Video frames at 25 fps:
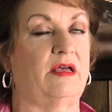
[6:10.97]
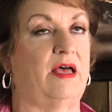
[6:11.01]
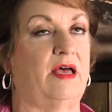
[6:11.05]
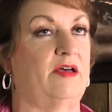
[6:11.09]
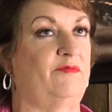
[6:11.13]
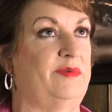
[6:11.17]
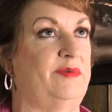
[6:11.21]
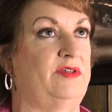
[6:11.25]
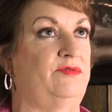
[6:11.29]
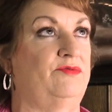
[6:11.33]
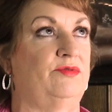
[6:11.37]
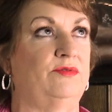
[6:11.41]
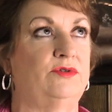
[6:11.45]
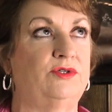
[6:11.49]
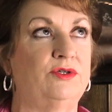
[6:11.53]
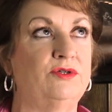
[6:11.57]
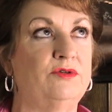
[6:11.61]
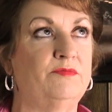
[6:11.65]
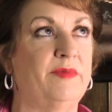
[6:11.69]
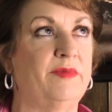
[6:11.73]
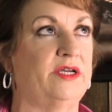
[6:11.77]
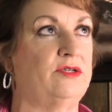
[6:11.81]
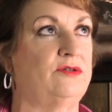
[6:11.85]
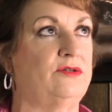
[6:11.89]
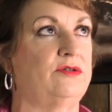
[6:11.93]
I've been through 2
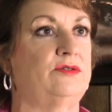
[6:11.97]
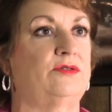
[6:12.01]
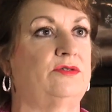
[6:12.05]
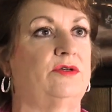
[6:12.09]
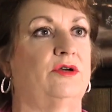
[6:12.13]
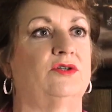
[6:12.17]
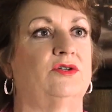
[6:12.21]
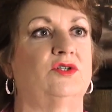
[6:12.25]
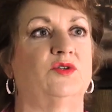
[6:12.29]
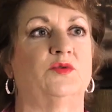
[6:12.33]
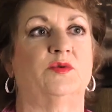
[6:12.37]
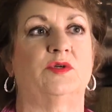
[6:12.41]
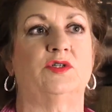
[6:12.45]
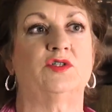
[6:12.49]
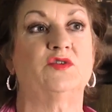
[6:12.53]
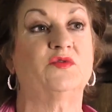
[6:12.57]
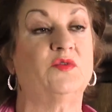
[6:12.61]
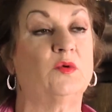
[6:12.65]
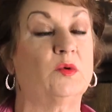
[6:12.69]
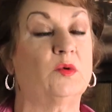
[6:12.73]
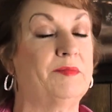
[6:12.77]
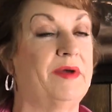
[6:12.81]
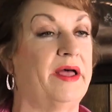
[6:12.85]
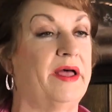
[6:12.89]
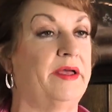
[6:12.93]
major surgeries,
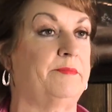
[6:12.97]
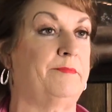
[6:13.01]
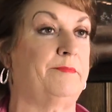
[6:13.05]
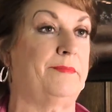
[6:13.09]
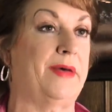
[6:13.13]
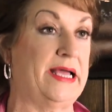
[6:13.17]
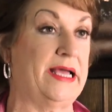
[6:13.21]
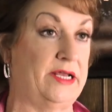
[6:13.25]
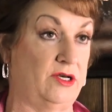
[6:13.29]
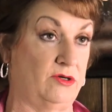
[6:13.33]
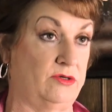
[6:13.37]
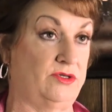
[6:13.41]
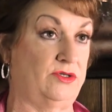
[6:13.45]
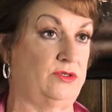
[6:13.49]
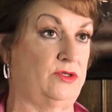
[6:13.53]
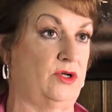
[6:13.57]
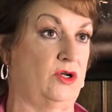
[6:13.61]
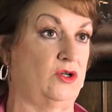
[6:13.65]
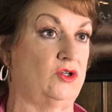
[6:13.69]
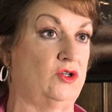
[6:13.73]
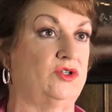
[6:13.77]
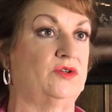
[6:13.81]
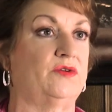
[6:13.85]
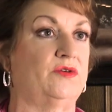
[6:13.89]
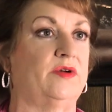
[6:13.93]
4 minor
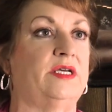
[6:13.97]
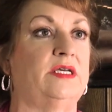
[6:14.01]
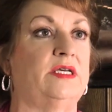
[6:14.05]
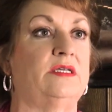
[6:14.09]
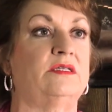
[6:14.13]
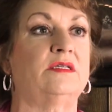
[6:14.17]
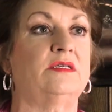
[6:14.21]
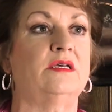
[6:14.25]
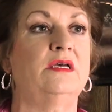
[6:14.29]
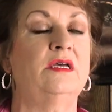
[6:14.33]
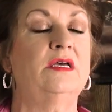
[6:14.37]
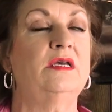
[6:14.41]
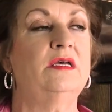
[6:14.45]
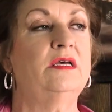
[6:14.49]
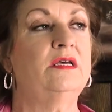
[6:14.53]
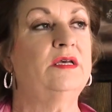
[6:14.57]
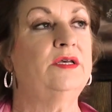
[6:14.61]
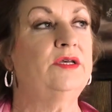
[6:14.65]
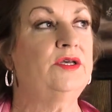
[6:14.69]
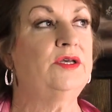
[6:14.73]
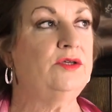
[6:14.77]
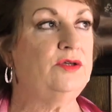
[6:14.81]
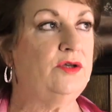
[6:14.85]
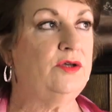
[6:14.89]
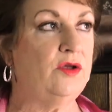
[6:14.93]
surgeries.
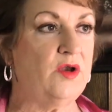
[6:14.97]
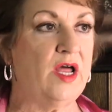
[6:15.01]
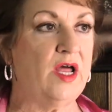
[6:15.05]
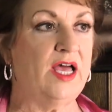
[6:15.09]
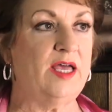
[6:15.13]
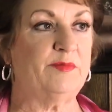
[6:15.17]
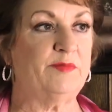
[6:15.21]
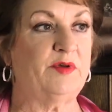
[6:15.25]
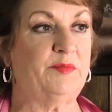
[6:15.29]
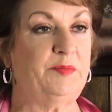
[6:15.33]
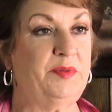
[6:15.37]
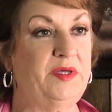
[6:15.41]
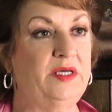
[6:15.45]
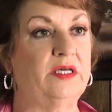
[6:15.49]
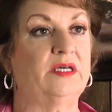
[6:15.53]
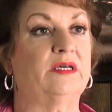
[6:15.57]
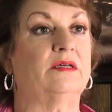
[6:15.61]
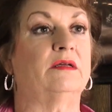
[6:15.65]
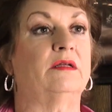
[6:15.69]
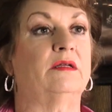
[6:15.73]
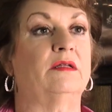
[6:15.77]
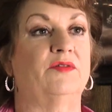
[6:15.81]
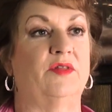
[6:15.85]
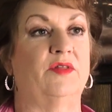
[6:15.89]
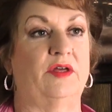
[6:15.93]
You name a
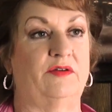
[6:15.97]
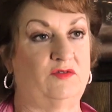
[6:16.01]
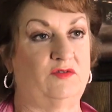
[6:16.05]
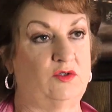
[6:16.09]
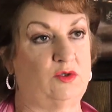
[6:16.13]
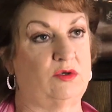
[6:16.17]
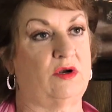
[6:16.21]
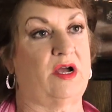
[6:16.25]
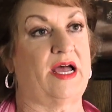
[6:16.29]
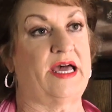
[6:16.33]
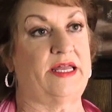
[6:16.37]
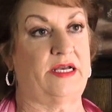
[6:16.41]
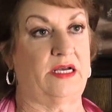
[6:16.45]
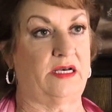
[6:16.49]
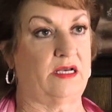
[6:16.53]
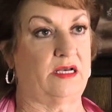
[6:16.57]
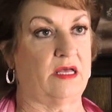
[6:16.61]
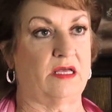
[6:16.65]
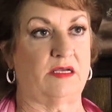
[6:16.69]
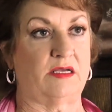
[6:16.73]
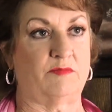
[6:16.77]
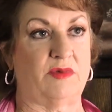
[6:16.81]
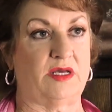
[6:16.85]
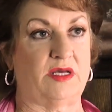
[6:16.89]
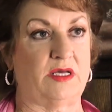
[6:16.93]
pill, they've tried it
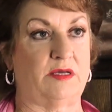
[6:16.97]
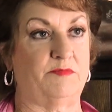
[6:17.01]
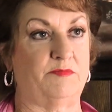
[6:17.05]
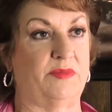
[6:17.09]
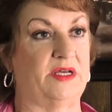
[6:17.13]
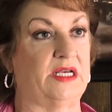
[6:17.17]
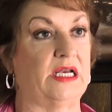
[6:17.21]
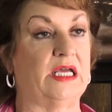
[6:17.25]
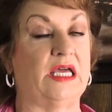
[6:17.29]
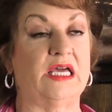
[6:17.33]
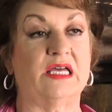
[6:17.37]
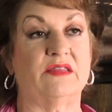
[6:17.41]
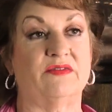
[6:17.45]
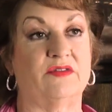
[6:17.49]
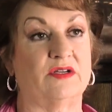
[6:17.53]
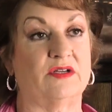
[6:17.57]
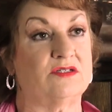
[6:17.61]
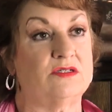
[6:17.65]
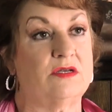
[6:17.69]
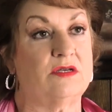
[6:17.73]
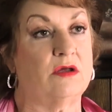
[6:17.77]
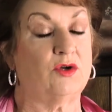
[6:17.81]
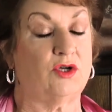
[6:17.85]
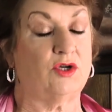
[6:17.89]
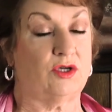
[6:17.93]
on me. But again, there's
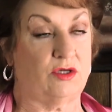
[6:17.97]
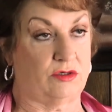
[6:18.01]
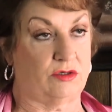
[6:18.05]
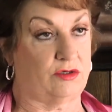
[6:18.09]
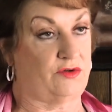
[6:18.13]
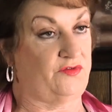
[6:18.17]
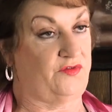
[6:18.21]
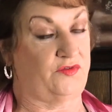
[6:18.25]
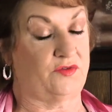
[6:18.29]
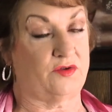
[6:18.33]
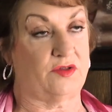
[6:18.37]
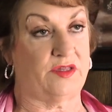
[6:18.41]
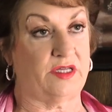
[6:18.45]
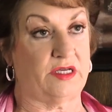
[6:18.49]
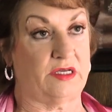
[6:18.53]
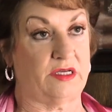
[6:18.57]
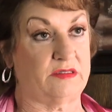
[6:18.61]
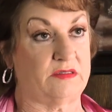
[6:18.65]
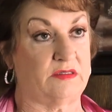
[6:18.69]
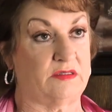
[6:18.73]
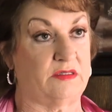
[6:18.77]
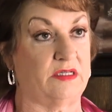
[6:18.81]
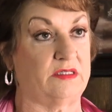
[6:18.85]
no cure for this.